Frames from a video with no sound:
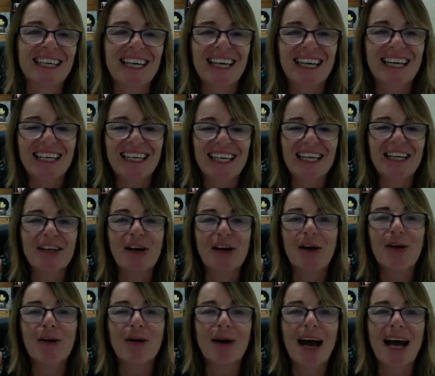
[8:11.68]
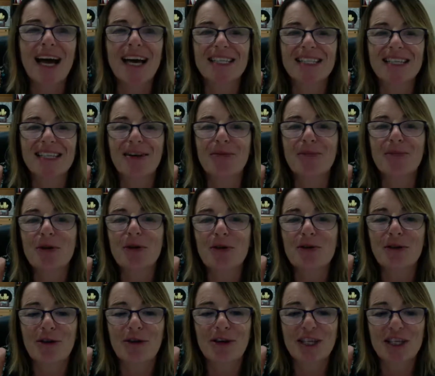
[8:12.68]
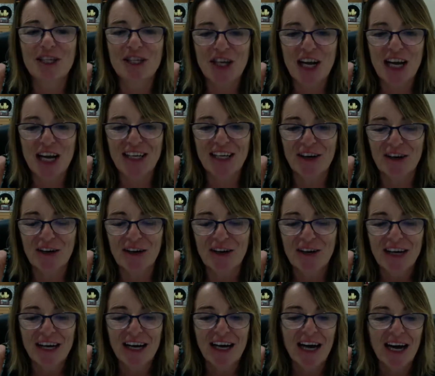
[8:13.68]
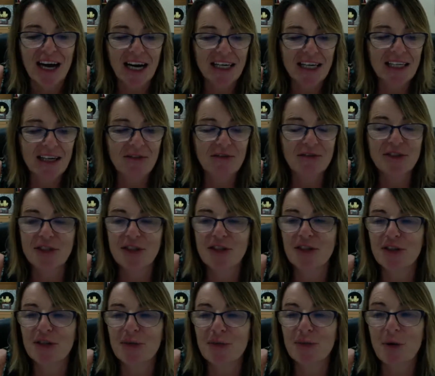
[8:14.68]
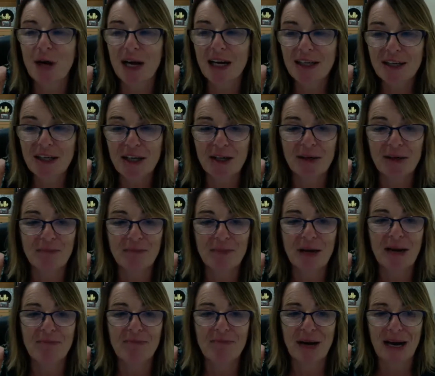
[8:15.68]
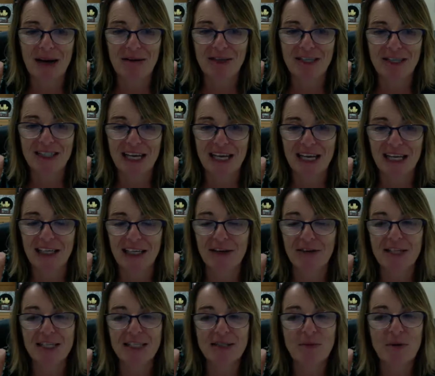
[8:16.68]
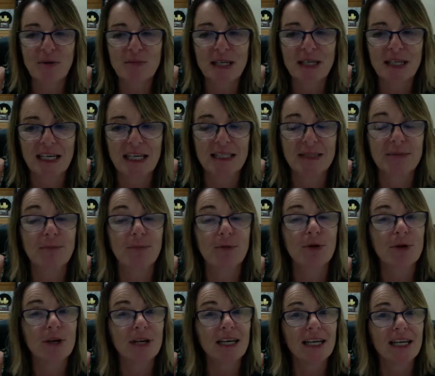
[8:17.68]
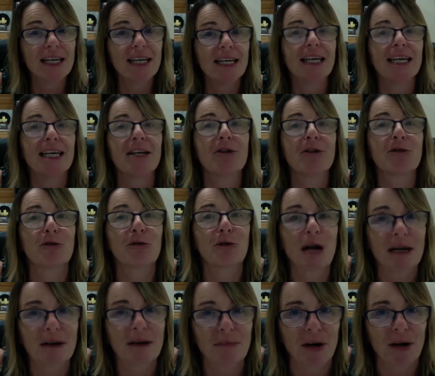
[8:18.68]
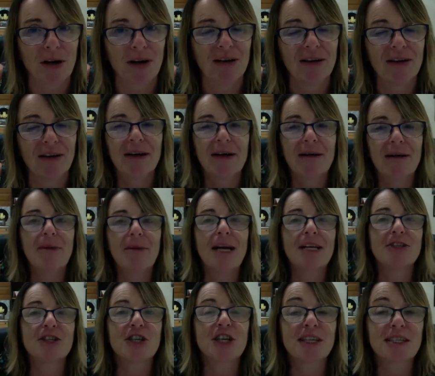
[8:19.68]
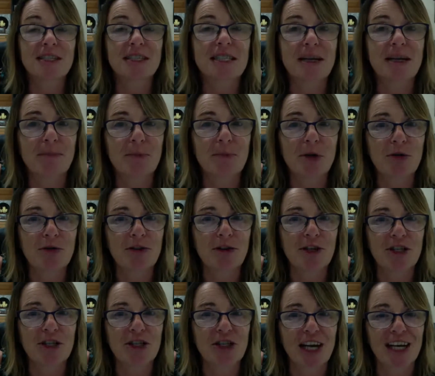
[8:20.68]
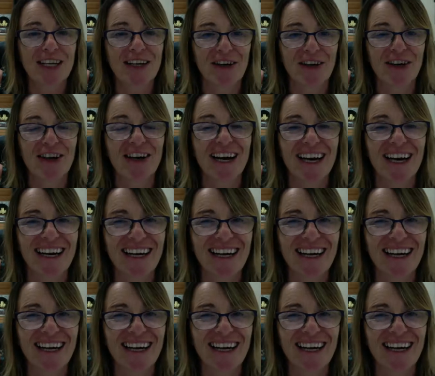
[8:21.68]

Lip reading: Inigo as our mover and shaker. I'd love to welcome Maricel. Now this woman is pretty incredible. Man, she is some mover and shaker.